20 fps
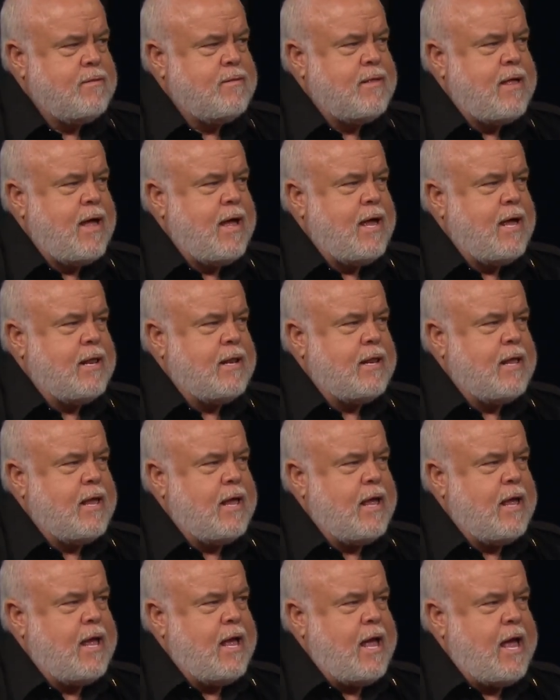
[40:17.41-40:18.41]
that
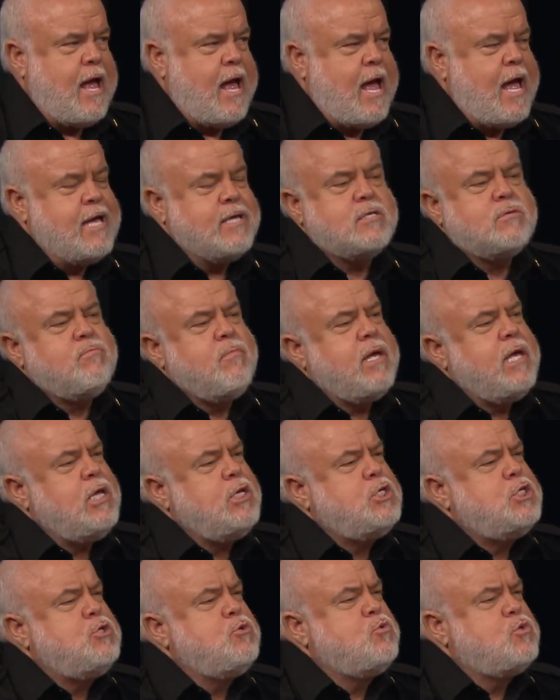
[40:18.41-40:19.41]
has
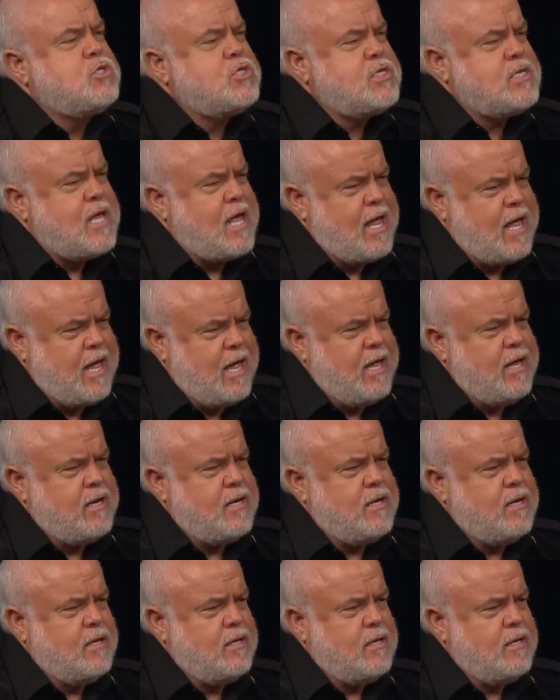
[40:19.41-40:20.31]
made you sad